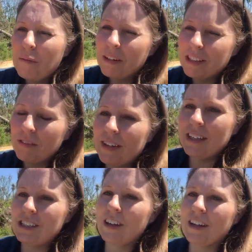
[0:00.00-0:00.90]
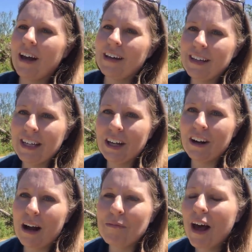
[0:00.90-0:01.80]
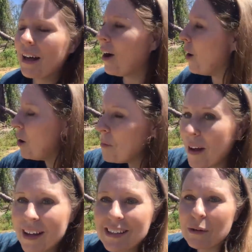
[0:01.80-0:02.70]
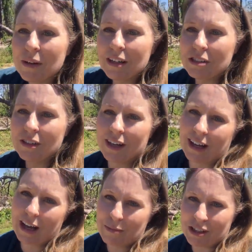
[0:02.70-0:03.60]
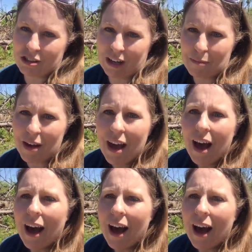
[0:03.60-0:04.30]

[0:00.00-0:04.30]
We're doing Easter egg hunt here. I'm not home, so we're not doing a gaming stream.